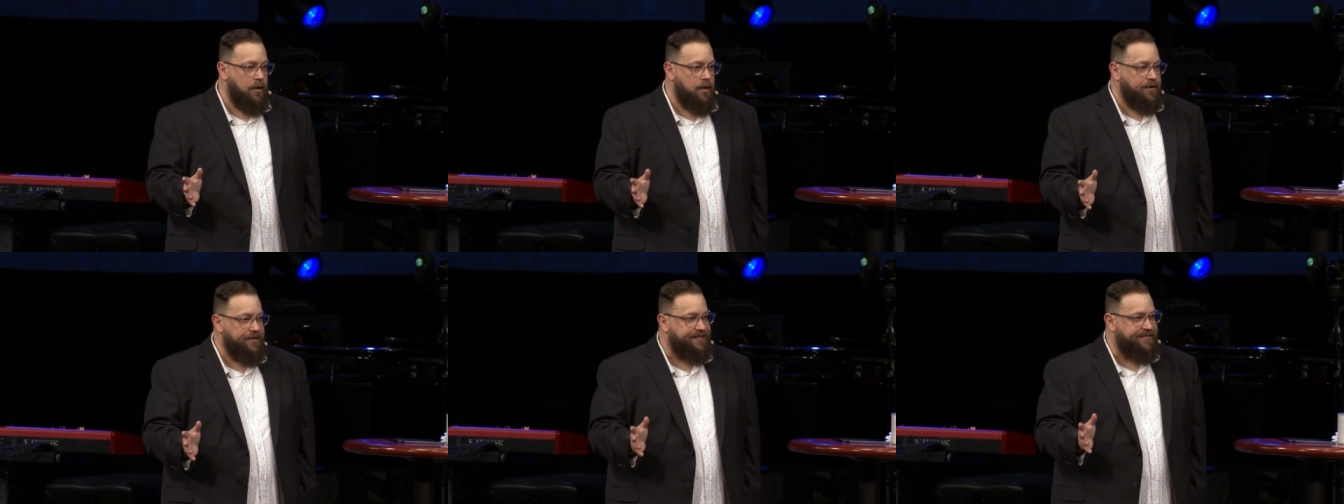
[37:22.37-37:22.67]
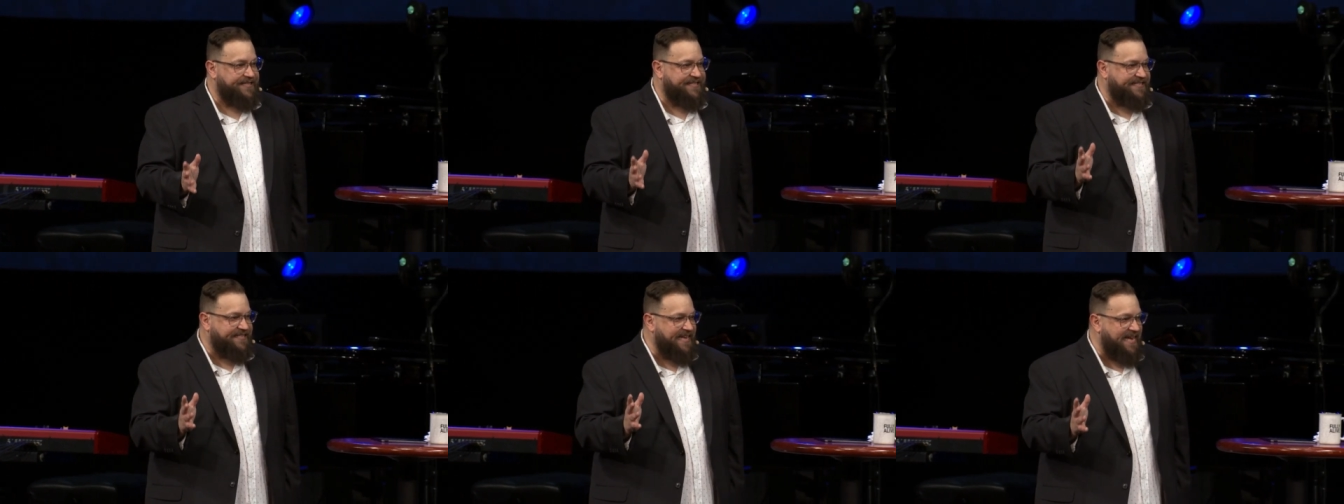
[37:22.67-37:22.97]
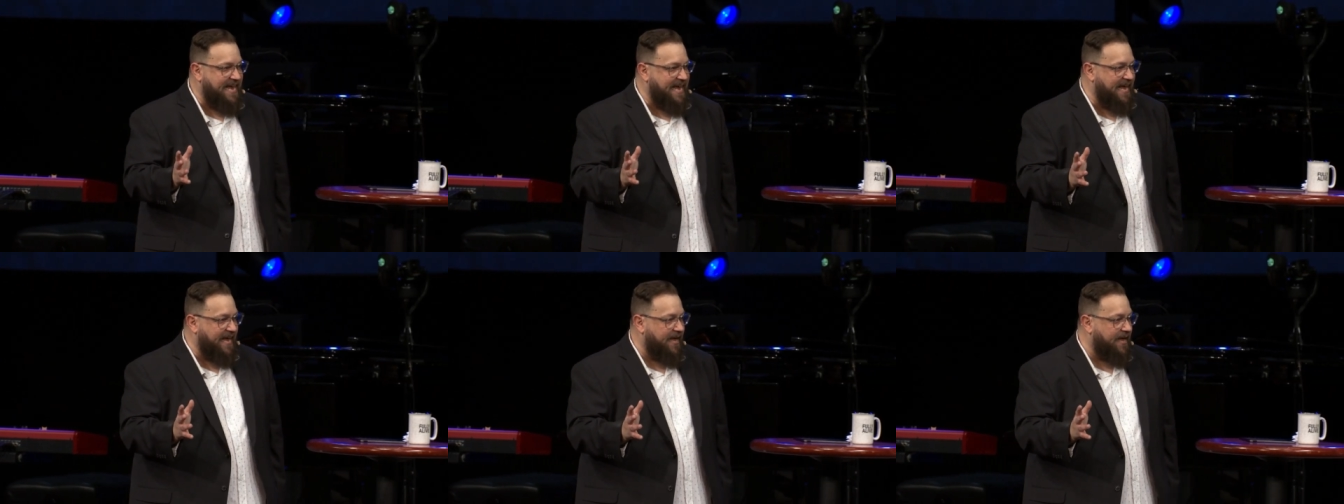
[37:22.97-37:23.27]

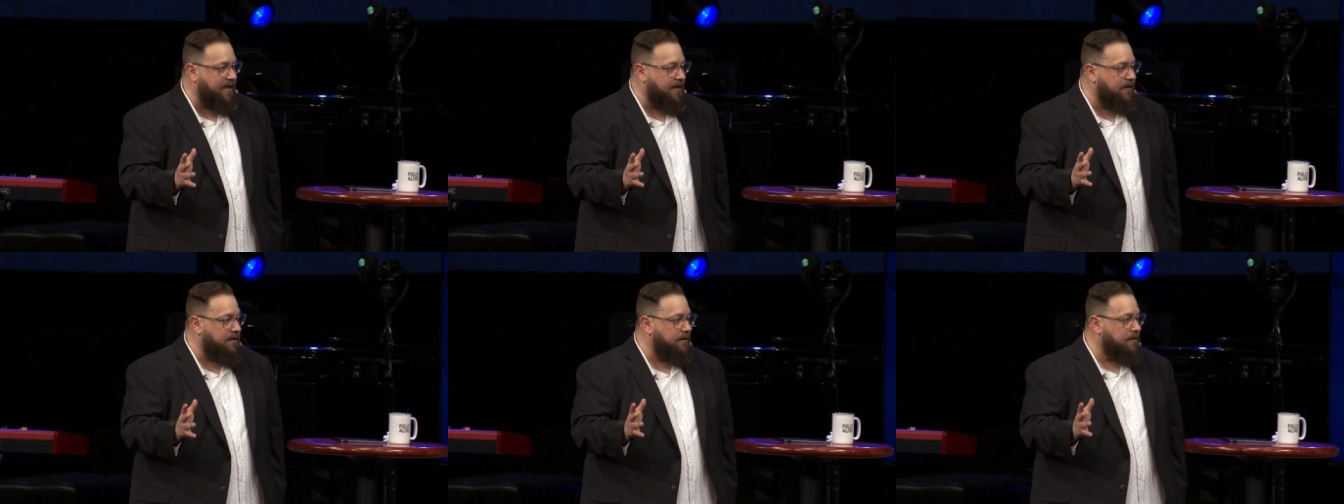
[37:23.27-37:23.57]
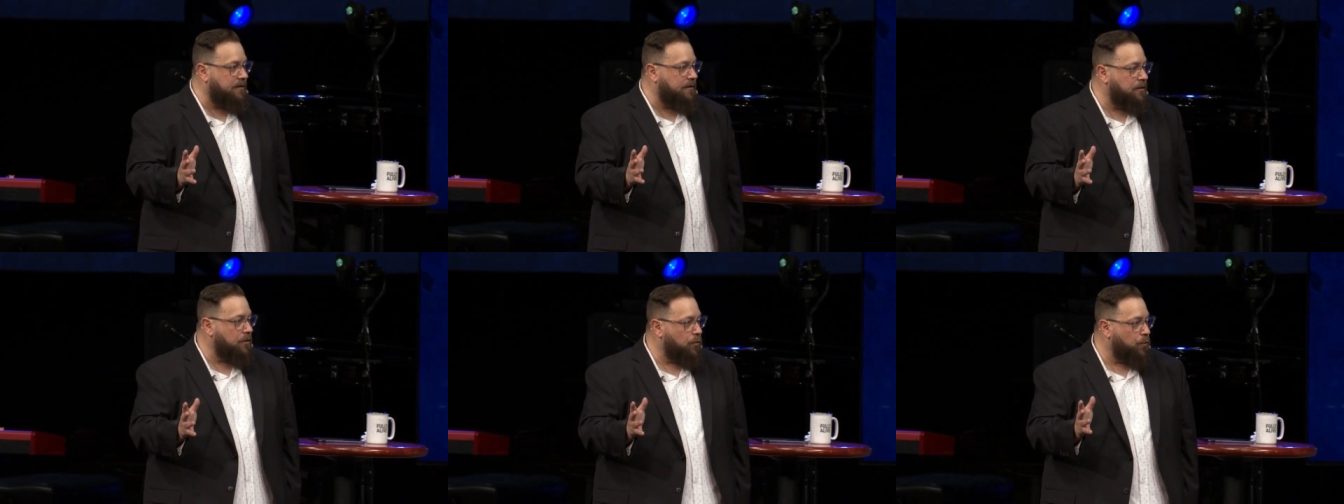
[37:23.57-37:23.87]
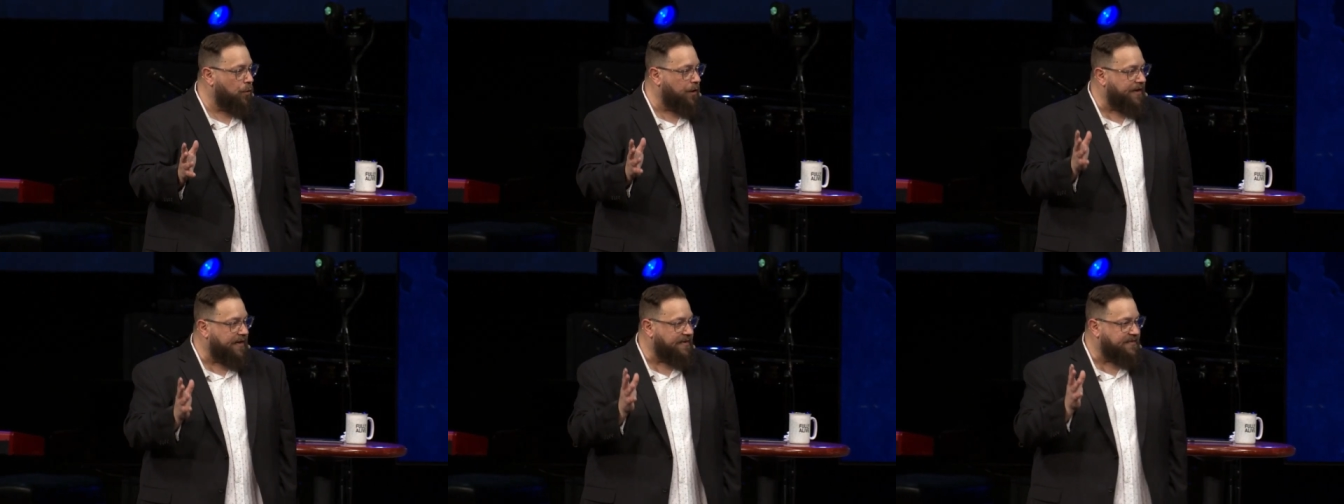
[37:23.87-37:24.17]
seeing
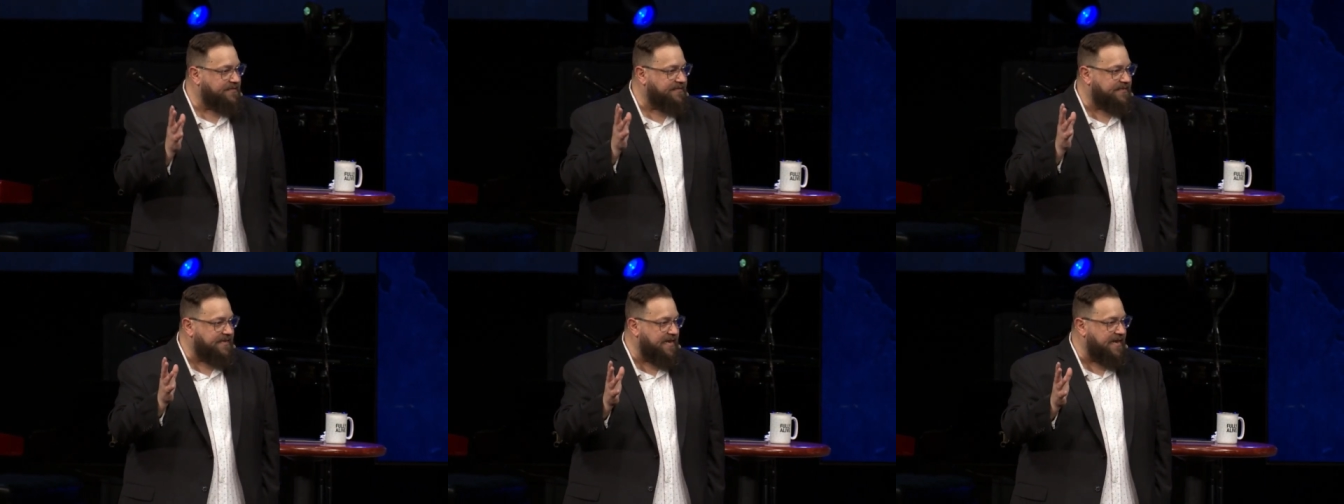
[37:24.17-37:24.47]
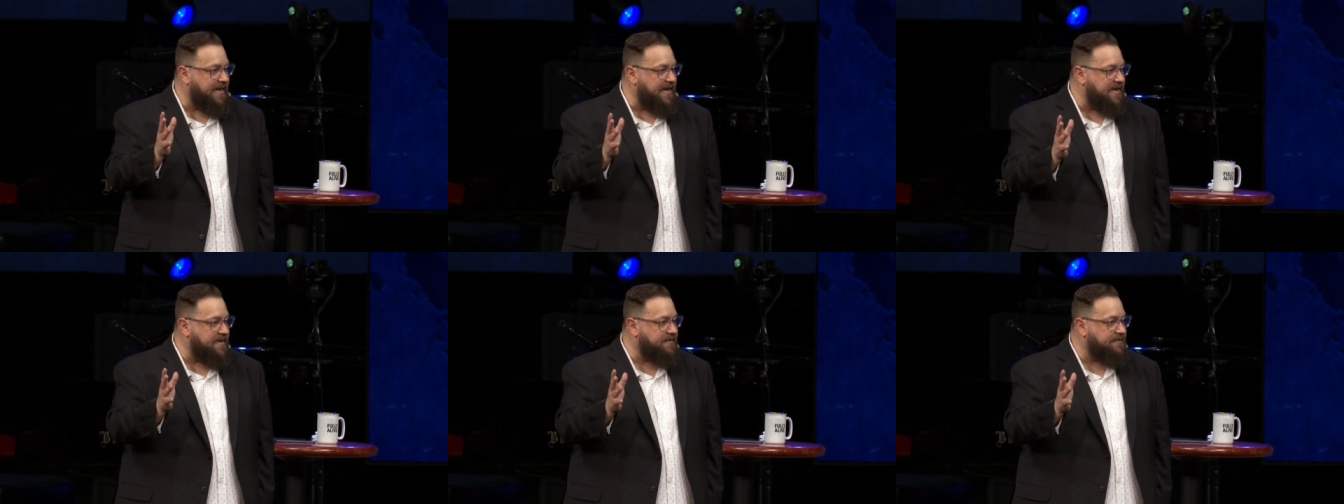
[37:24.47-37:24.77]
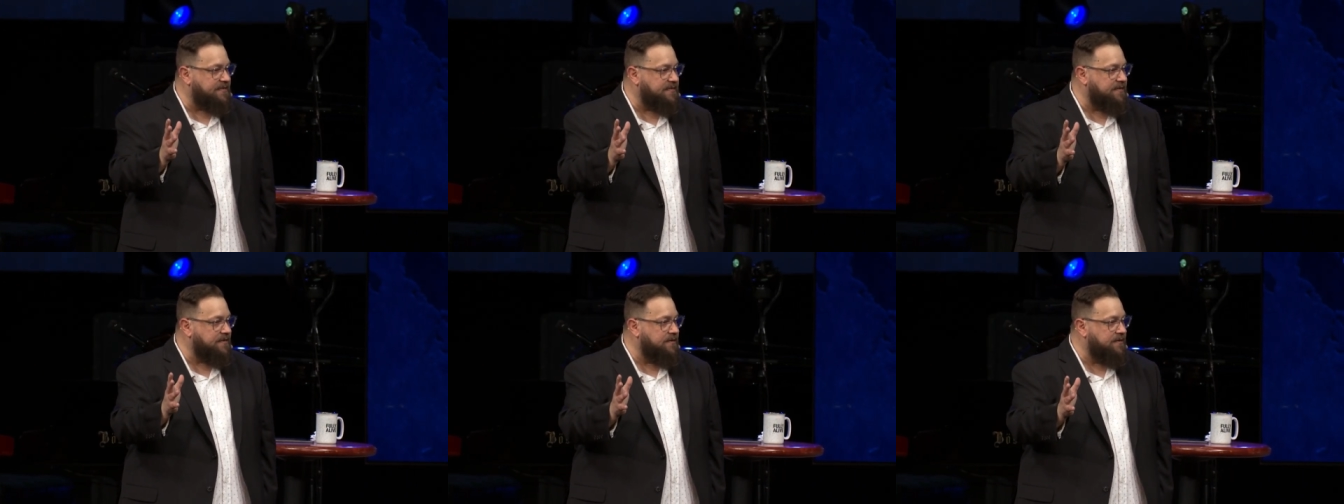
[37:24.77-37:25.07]
what he
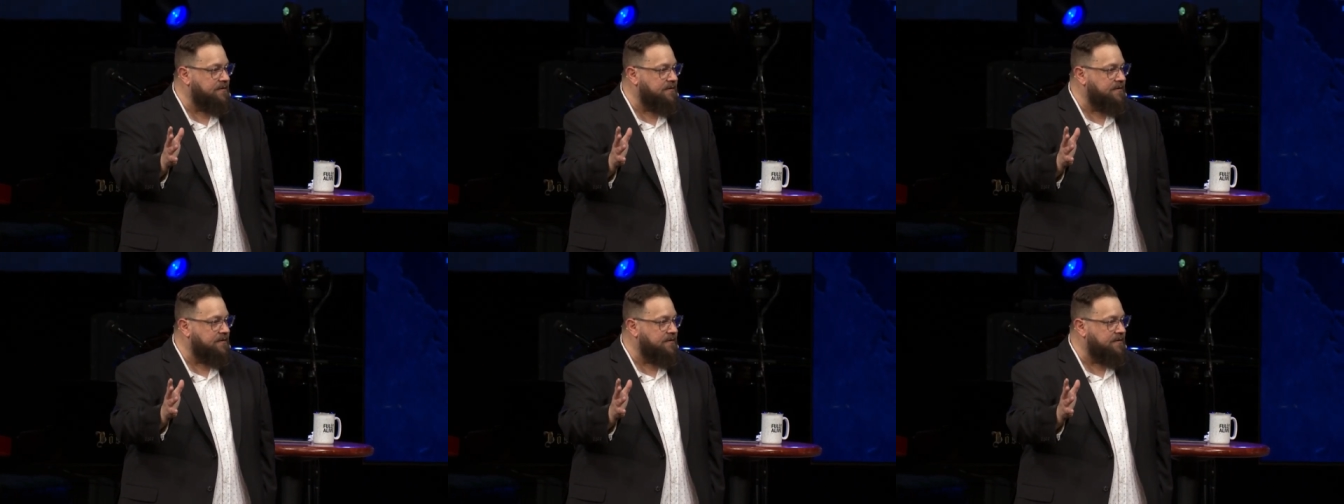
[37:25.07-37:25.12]
sees